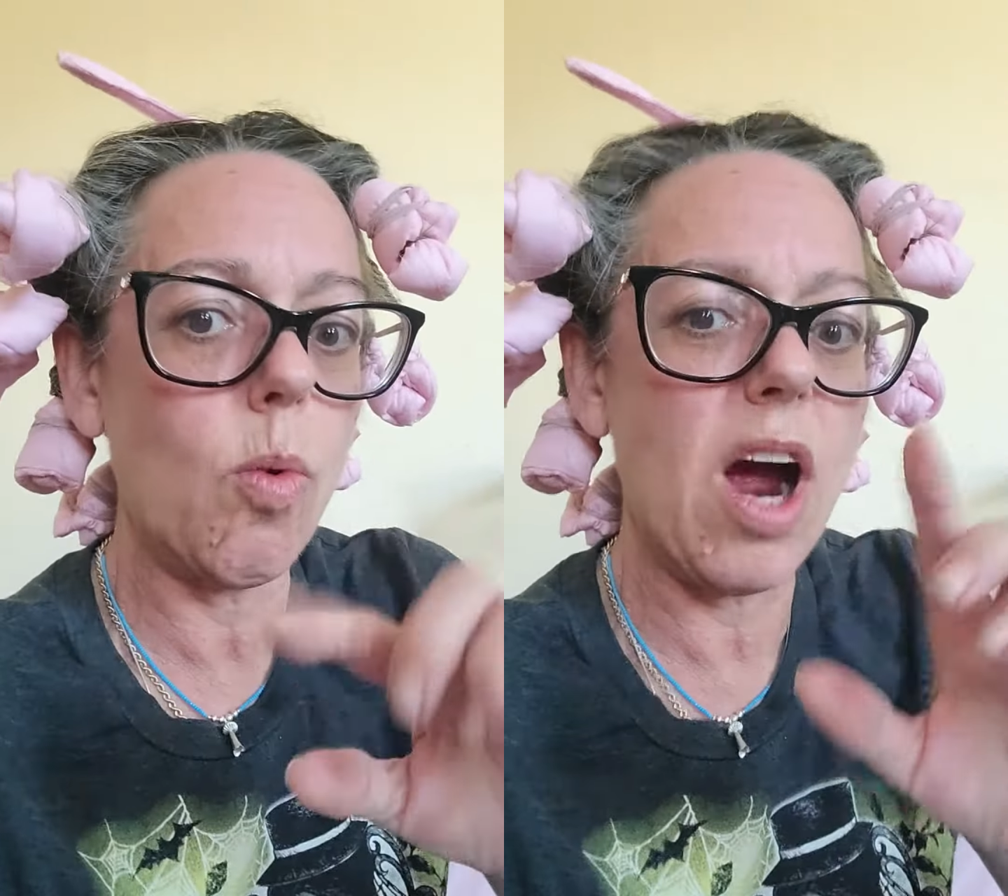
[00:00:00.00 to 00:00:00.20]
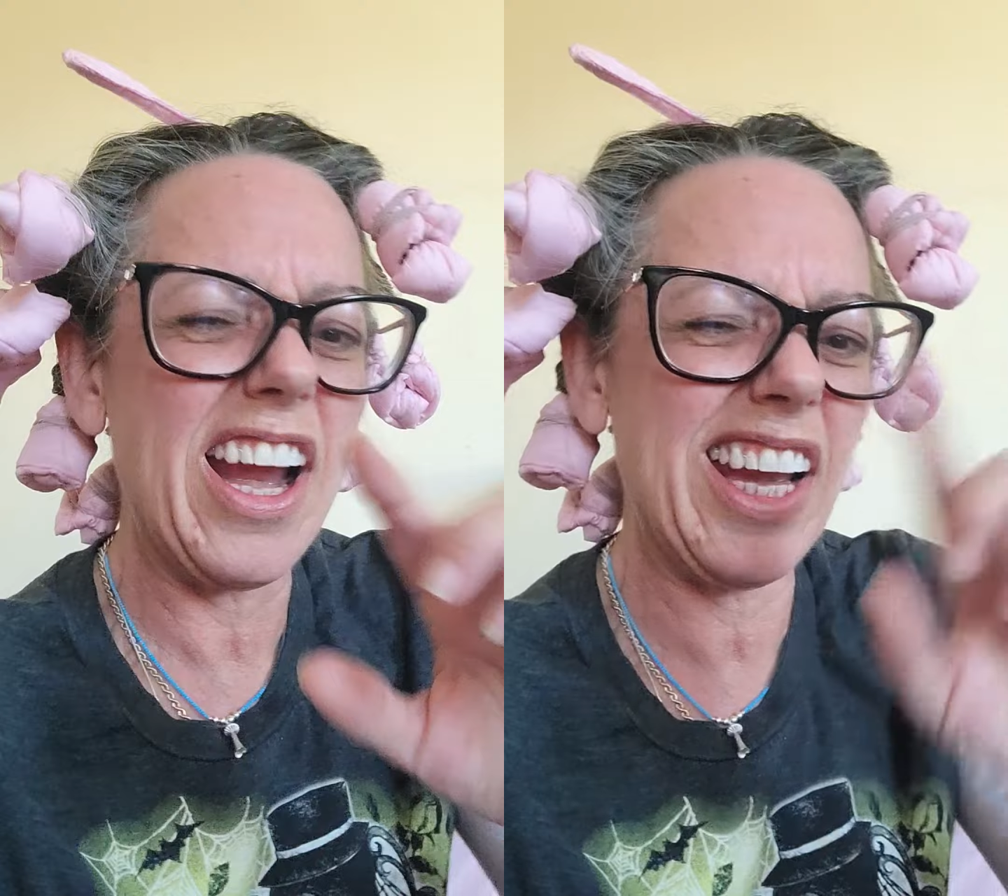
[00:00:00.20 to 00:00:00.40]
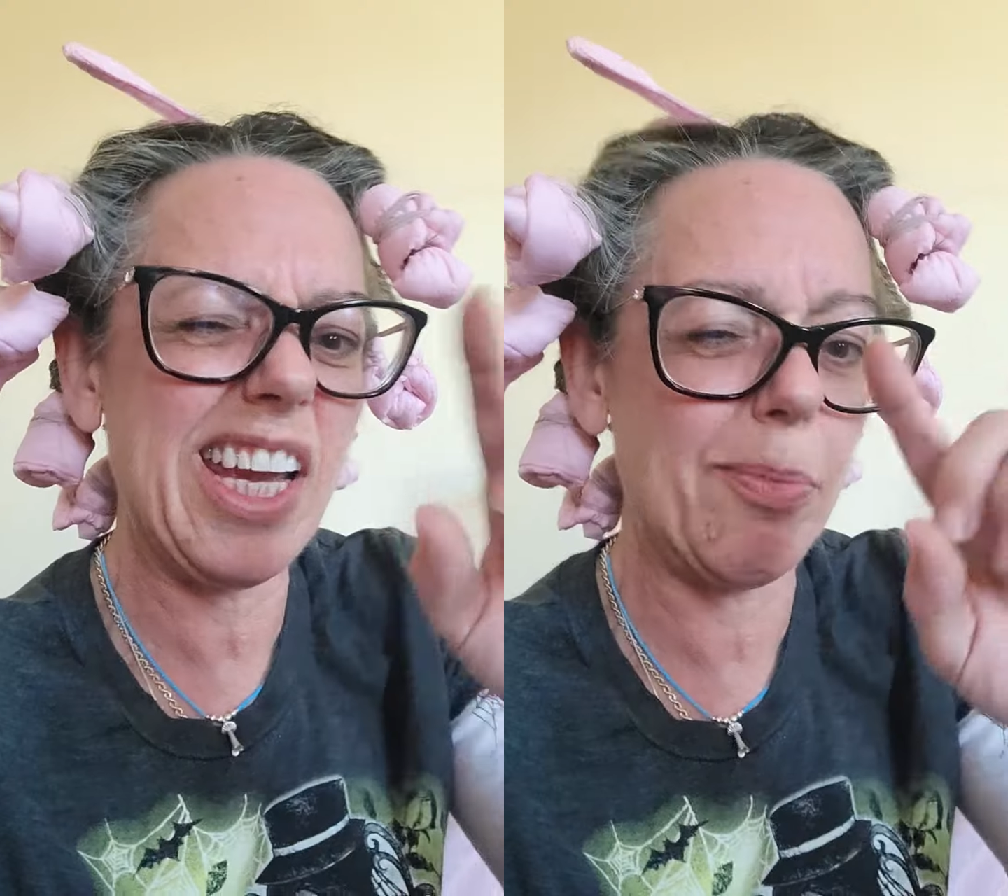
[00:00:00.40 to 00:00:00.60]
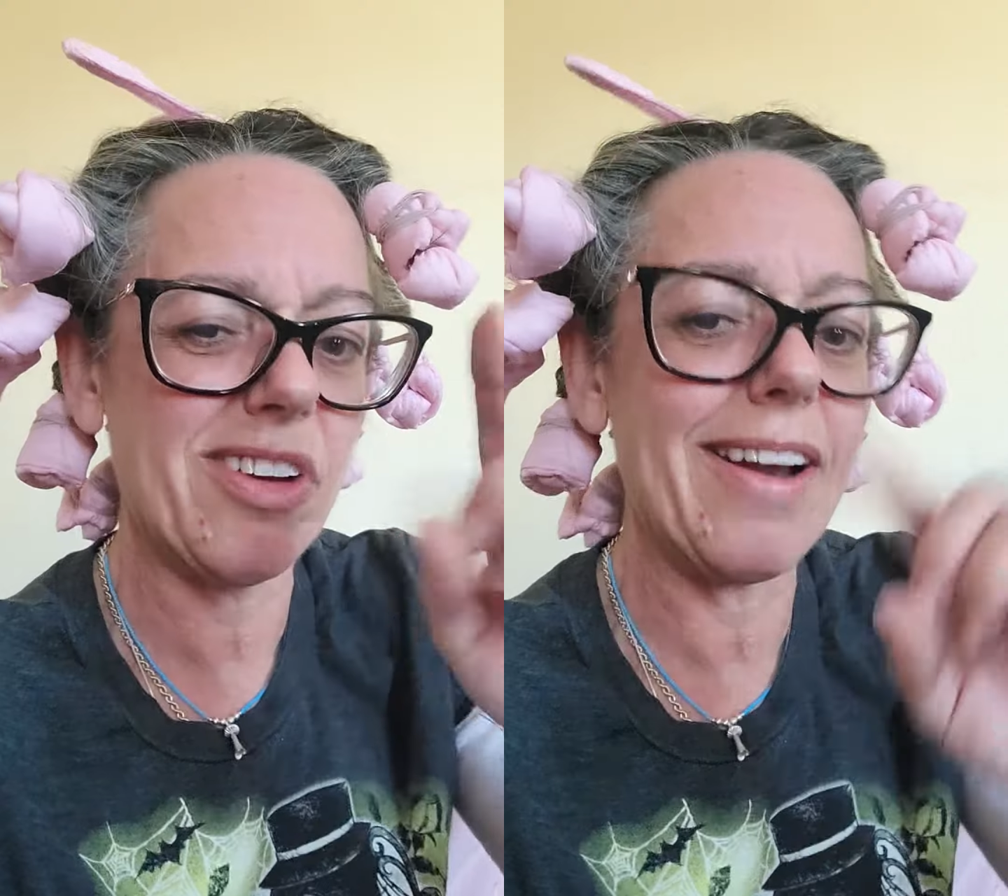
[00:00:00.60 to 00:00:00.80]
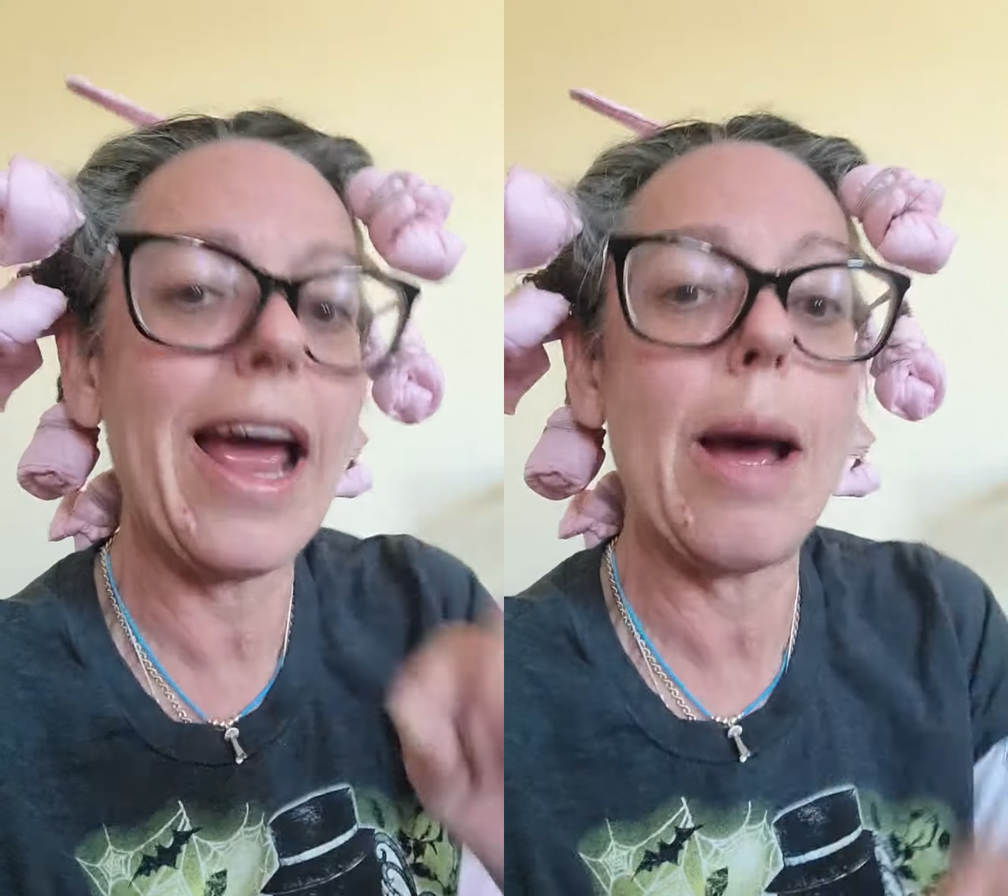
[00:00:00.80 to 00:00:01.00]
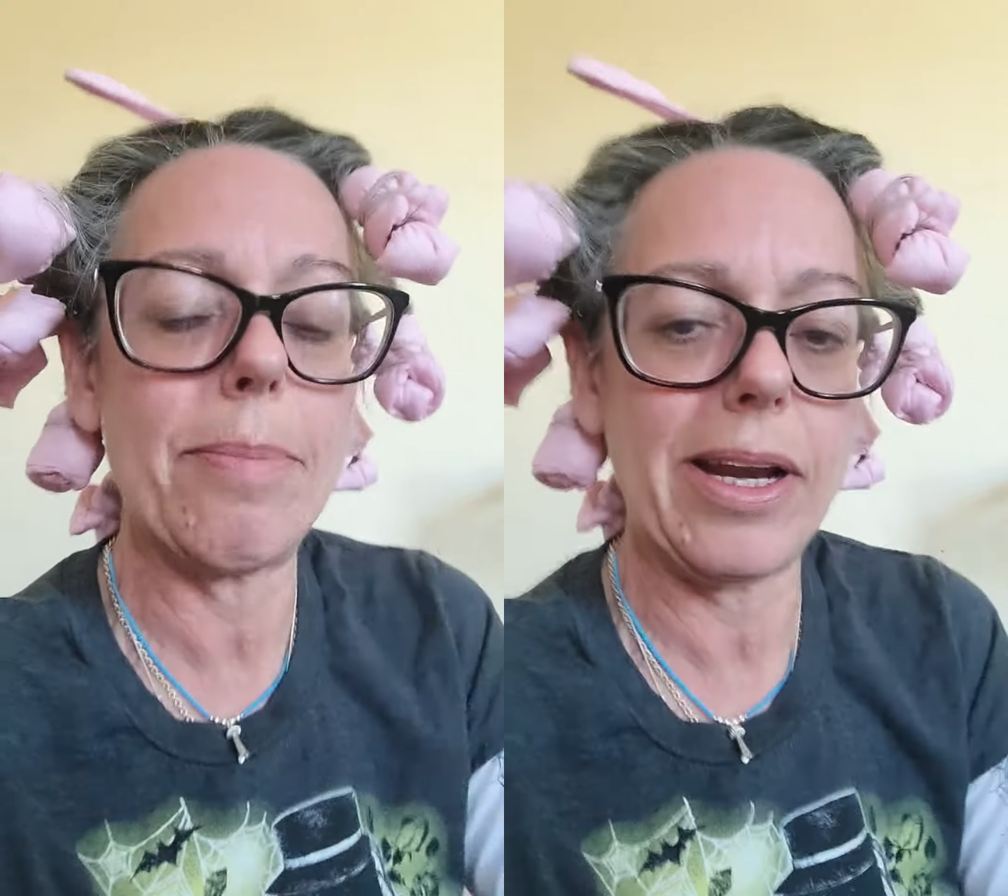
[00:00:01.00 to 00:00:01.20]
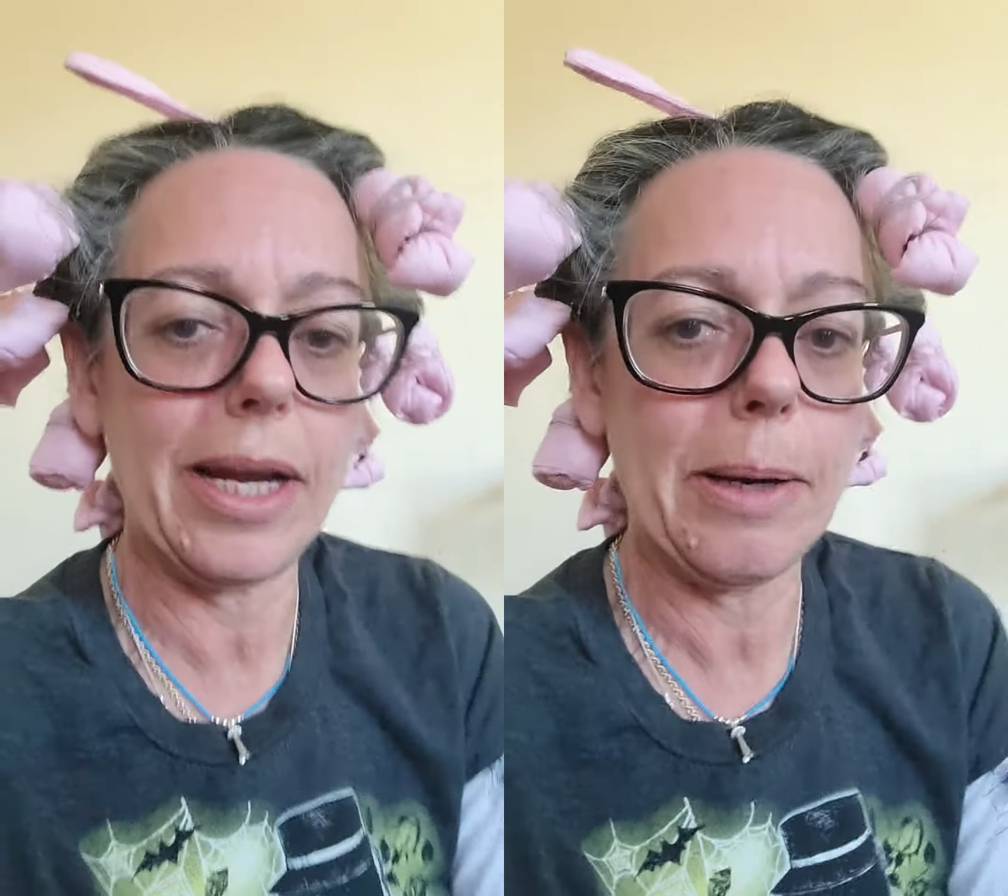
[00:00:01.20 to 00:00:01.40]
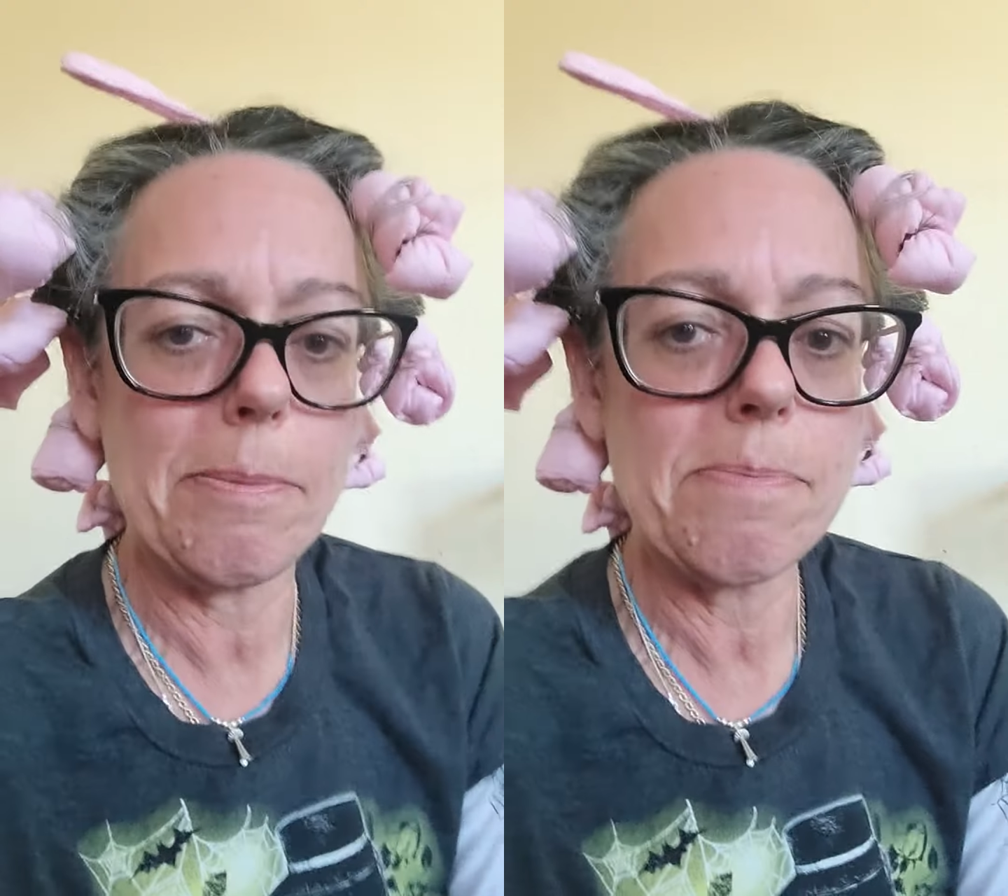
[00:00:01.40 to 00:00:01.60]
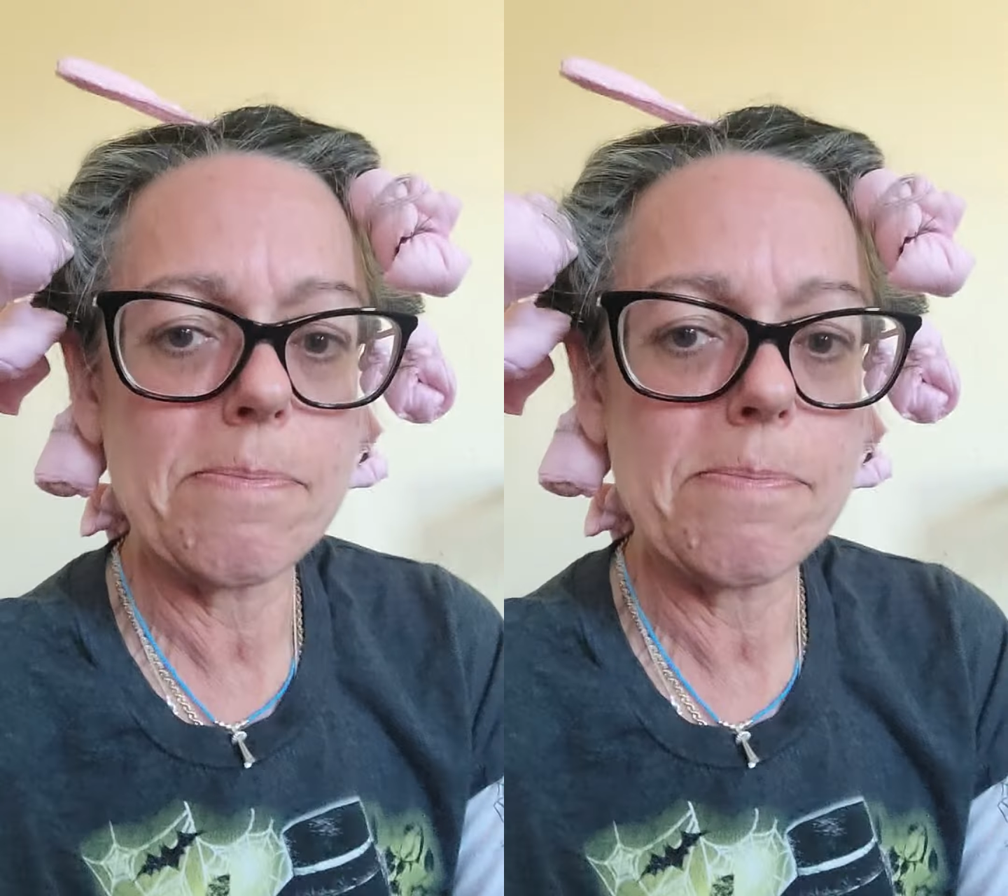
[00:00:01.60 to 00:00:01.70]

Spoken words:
why it keeps on happening.